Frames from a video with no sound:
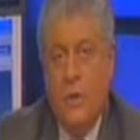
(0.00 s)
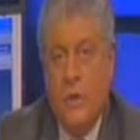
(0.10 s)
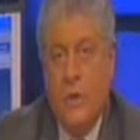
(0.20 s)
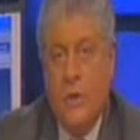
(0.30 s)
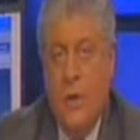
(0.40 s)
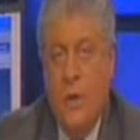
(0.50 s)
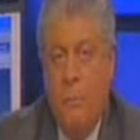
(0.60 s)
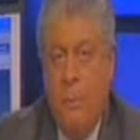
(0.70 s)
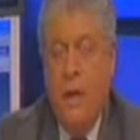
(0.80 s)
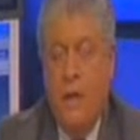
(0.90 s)
to say to a
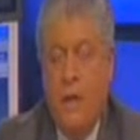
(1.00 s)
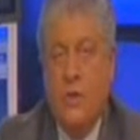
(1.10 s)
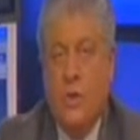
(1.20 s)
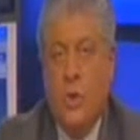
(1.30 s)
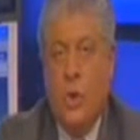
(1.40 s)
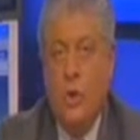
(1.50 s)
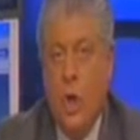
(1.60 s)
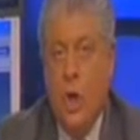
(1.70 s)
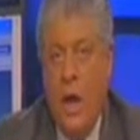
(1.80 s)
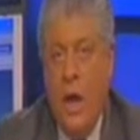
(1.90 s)
bank that took
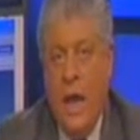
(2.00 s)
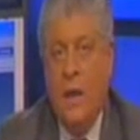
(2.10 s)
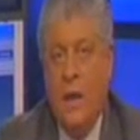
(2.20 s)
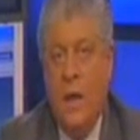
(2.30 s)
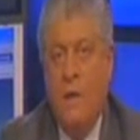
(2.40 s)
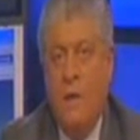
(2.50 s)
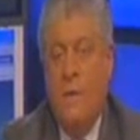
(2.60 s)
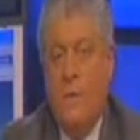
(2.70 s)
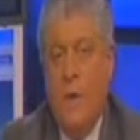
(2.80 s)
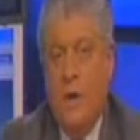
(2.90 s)
no aid
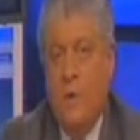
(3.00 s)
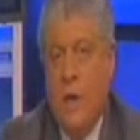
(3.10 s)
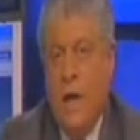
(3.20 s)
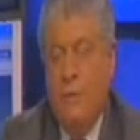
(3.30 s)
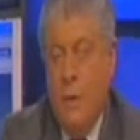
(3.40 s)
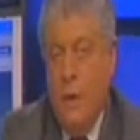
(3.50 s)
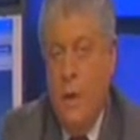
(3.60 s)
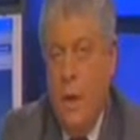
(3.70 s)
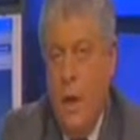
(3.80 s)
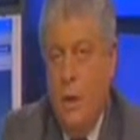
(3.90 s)
from the federal government,
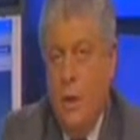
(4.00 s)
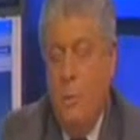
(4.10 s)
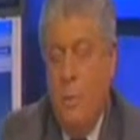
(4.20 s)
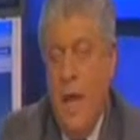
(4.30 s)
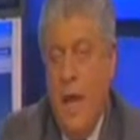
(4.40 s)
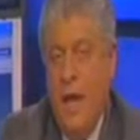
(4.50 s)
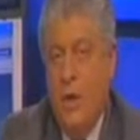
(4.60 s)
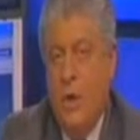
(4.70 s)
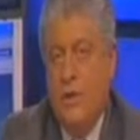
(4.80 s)
you're paying your